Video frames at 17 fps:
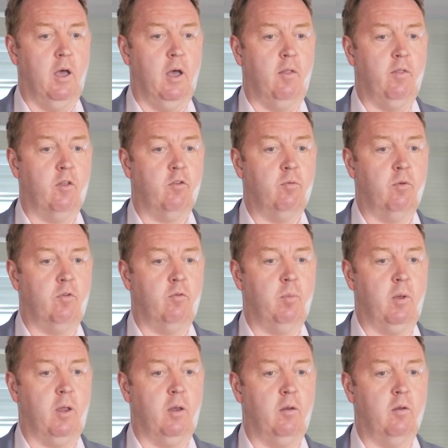and this would have
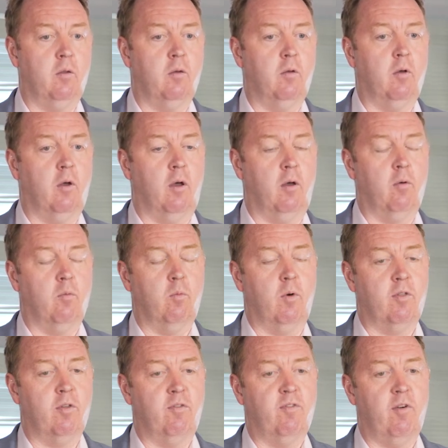been
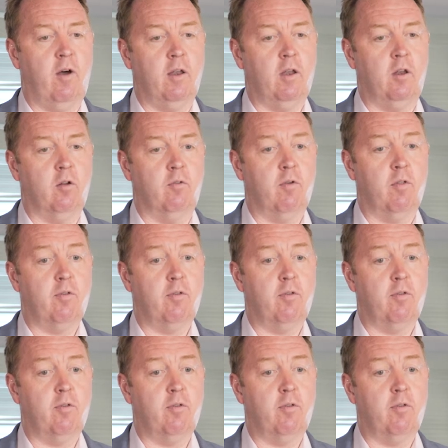with a finding of